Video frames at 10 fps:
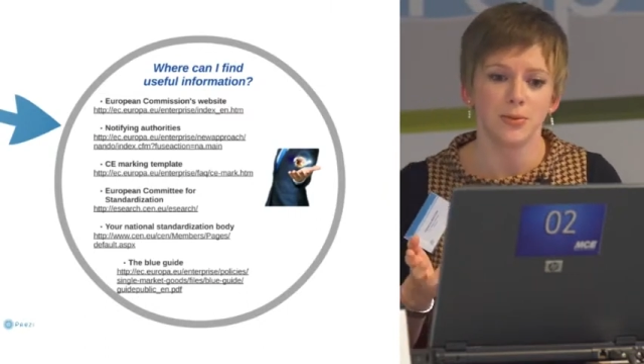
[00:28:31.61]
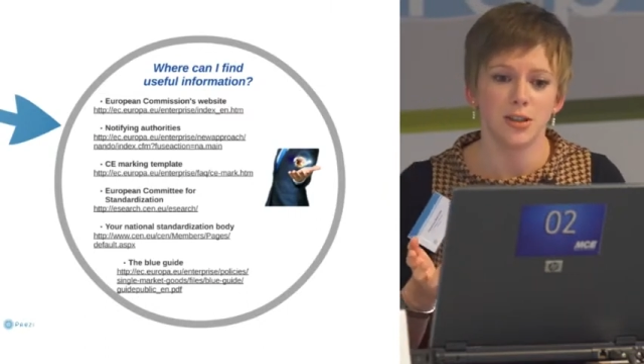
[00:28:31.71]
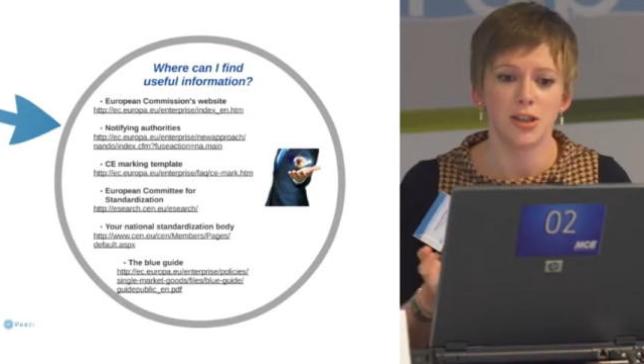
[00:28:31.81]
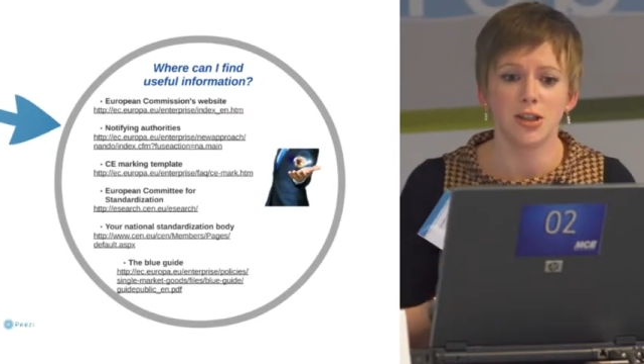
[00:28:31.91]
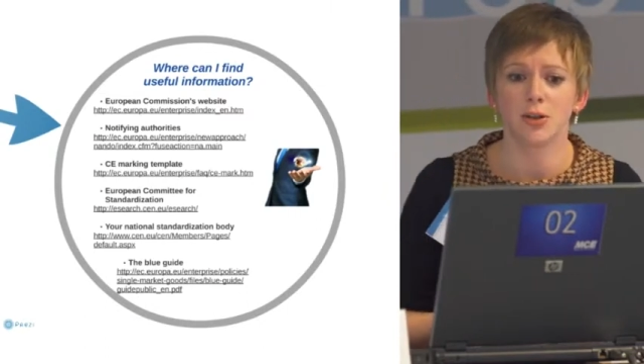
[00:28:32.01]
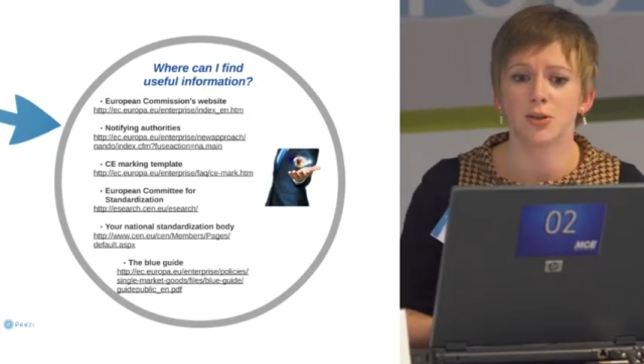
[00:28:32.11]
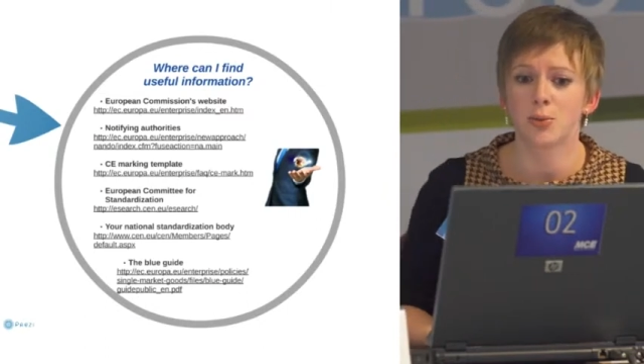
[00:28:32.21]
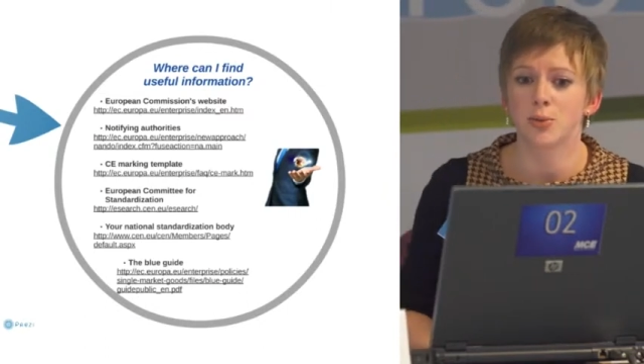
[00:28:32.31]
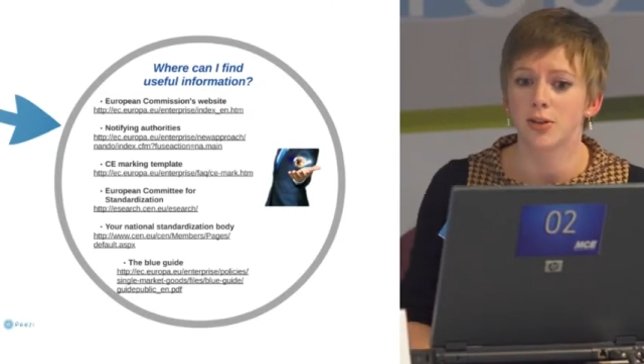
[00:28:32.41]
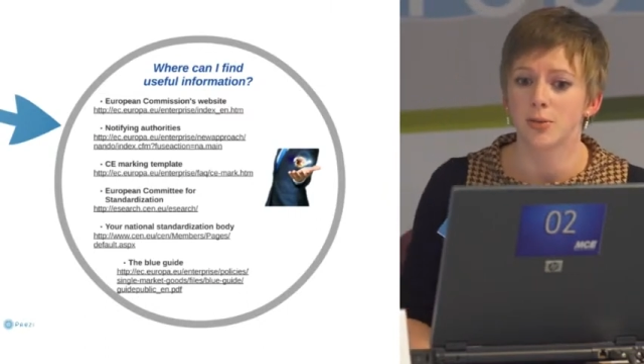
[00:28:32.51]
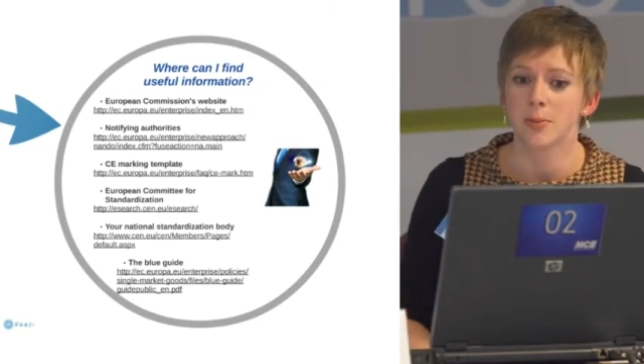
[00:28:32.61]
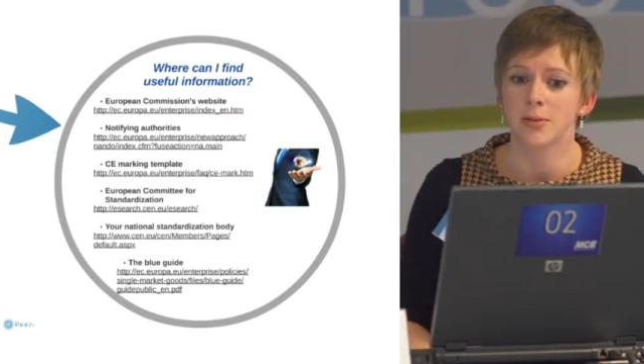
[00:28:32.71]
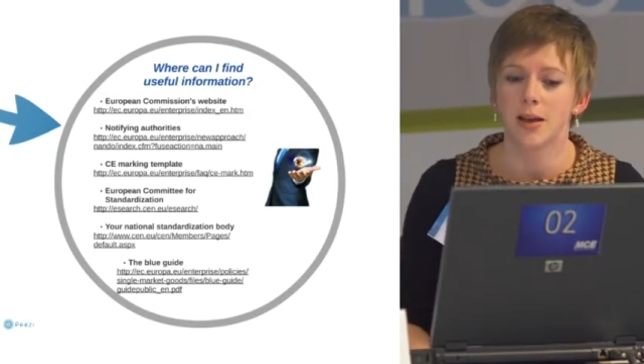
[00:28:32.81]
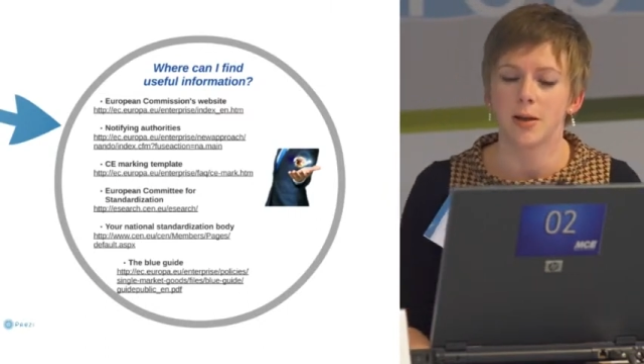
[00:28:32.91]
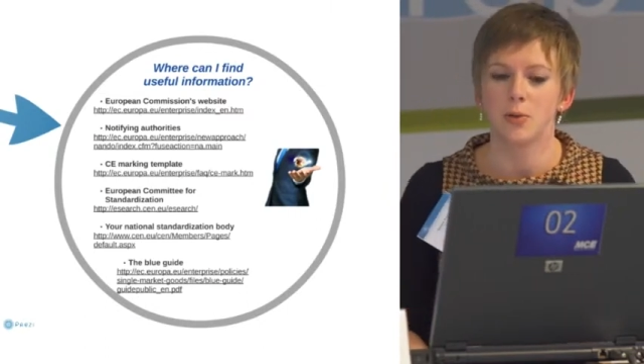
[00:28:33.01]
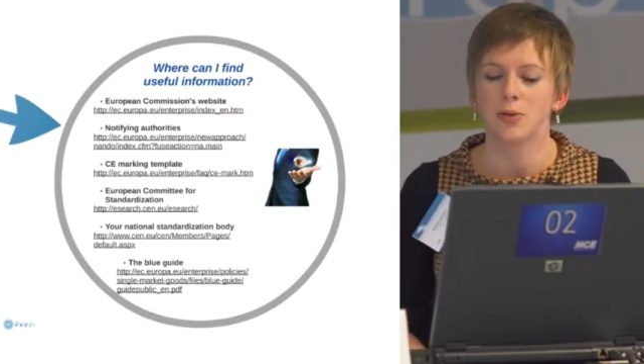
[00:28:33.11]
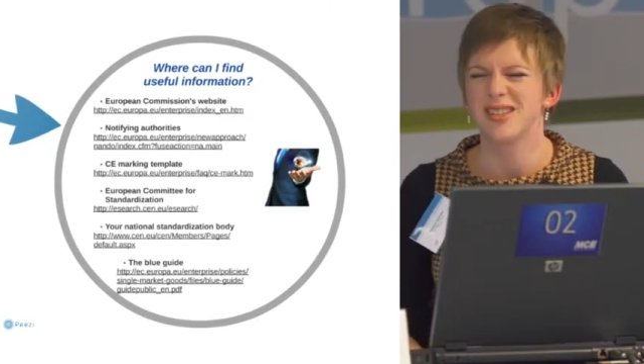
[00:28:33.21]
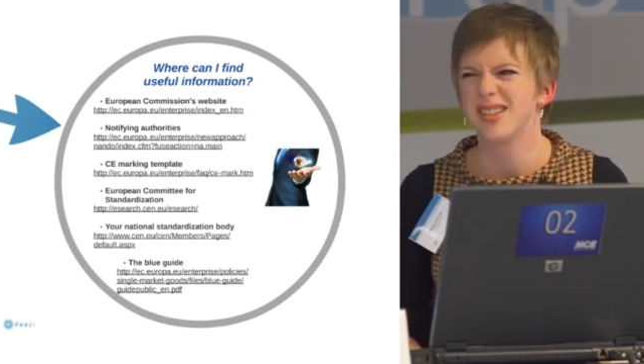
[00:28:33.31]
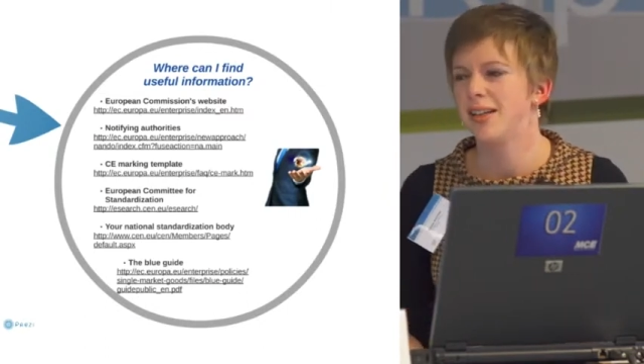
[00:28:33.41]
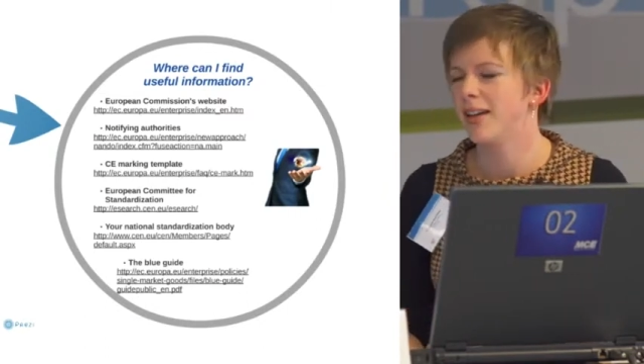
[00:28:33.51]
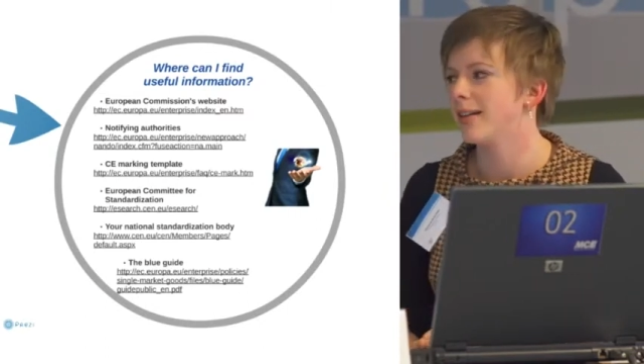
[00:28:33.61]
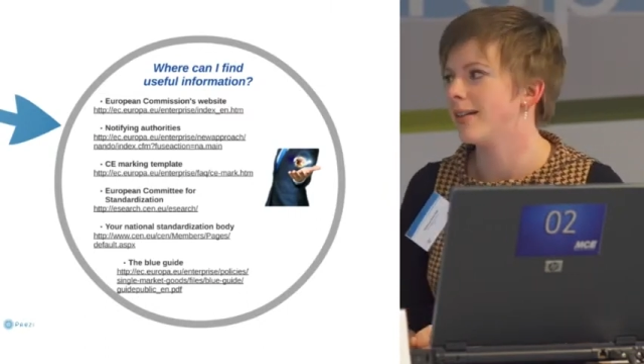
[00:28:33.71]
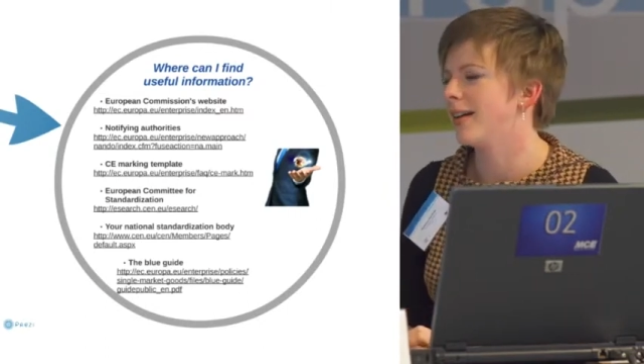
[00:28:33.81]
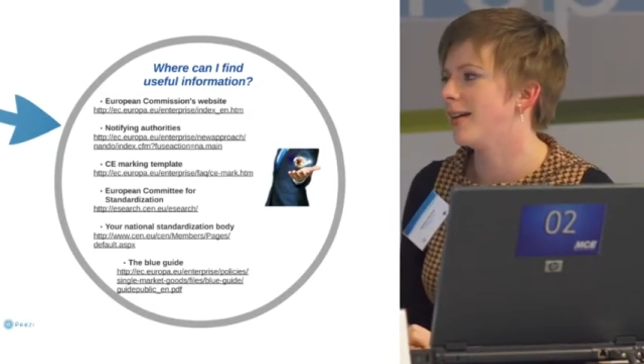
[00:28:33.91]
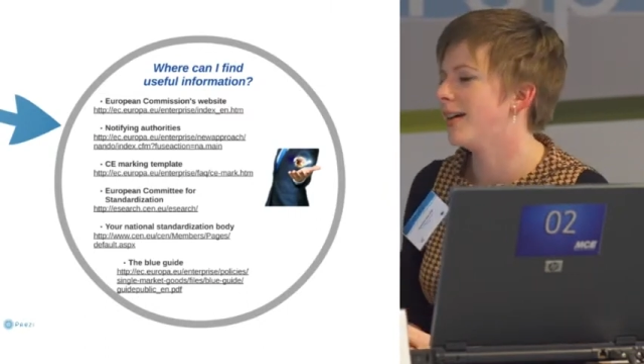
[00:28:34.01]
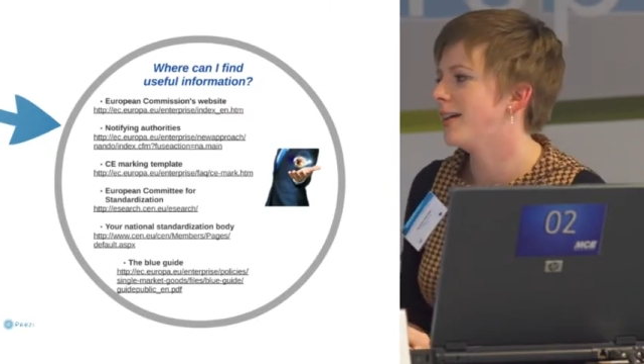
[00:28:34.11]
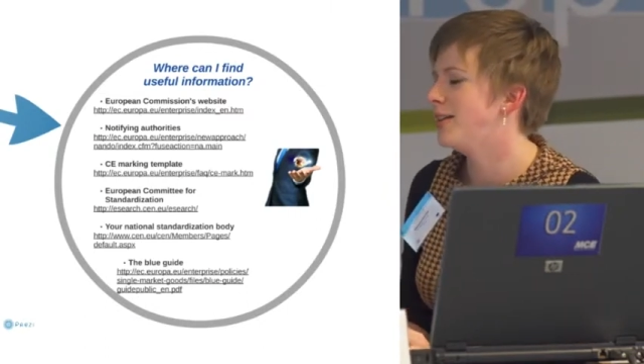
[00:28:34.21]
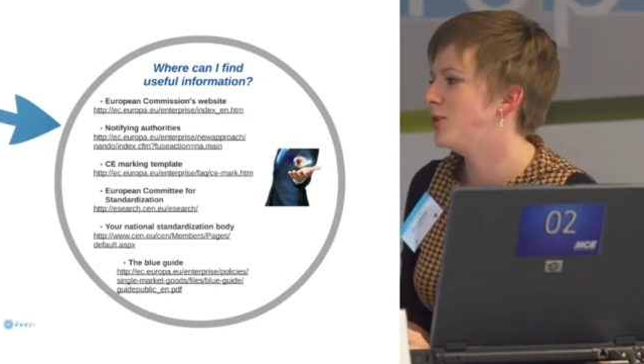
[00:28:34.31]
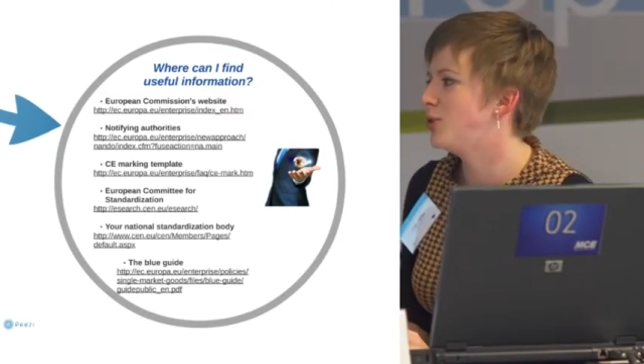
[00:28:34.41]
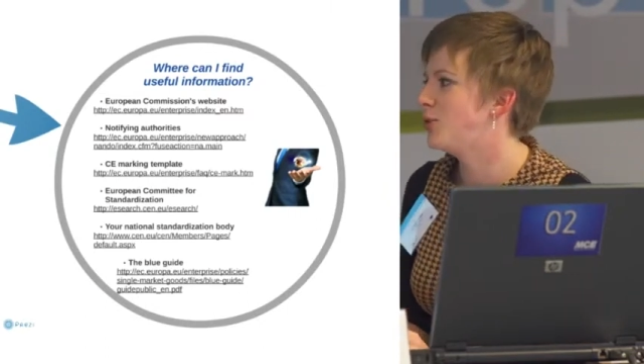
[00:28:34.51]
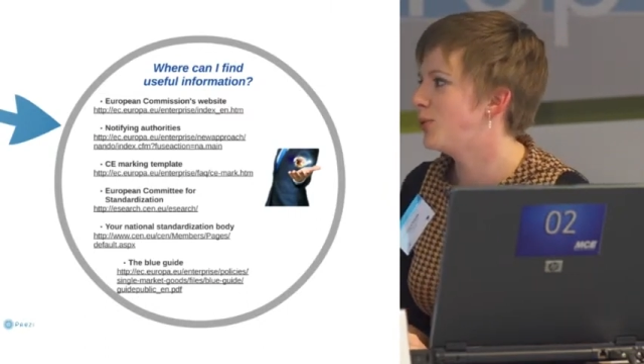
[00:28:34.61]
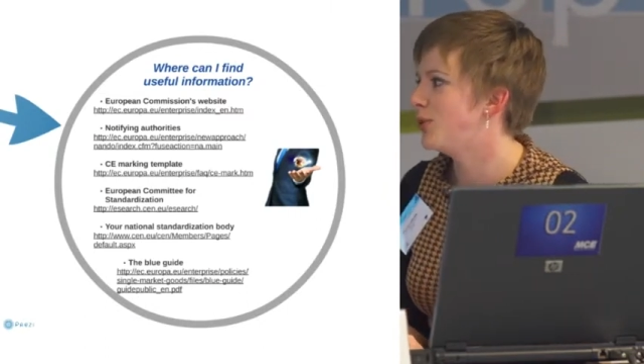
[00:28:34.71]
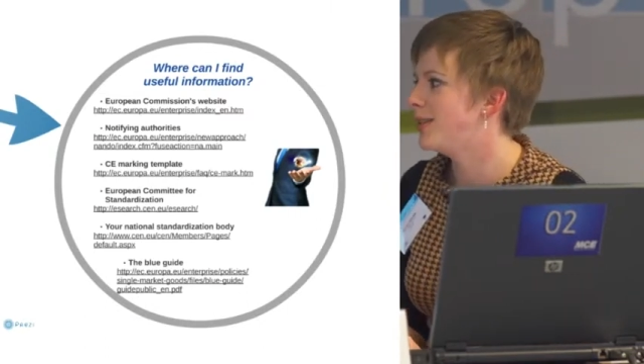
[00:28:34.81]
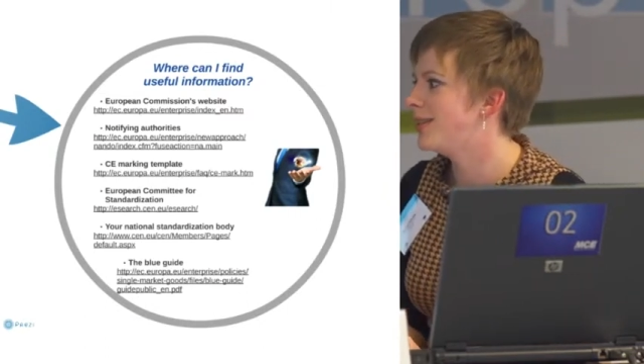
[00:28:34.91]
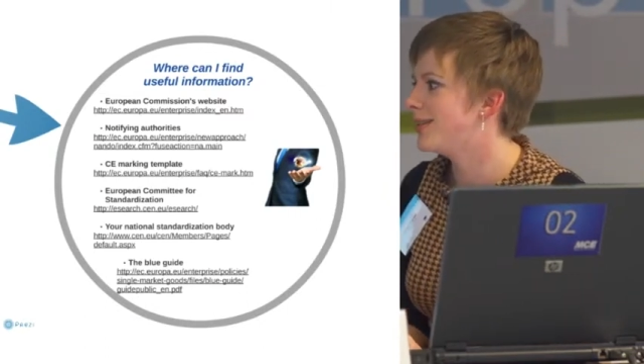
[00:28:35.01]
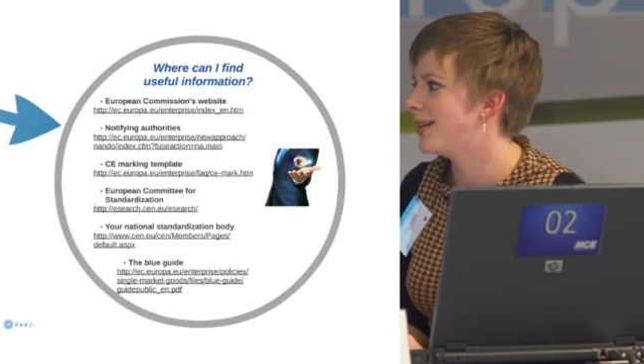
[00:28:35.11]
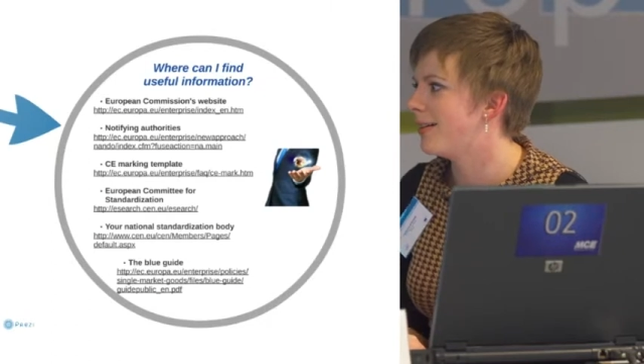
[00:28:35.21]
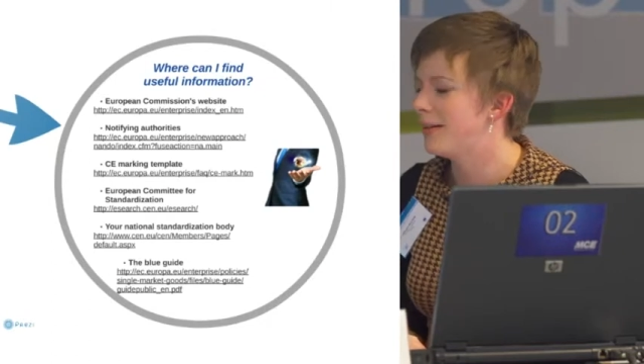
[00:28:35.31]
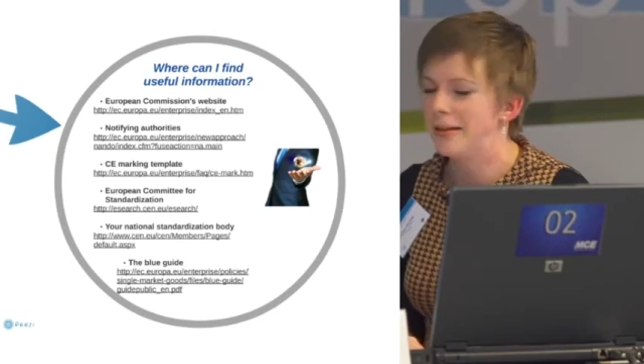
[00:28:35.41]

DG Enterprise website because I say, yeah, I need to put it there.